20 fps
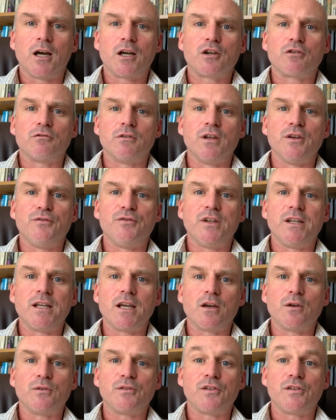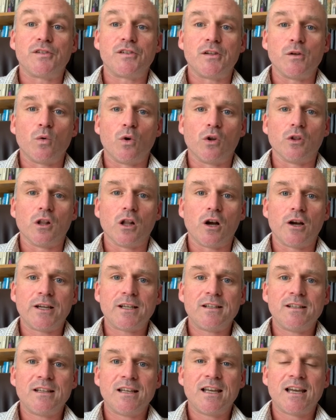career videos are still
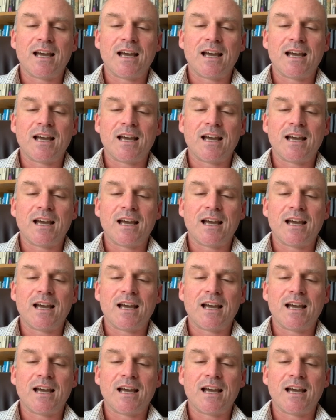online.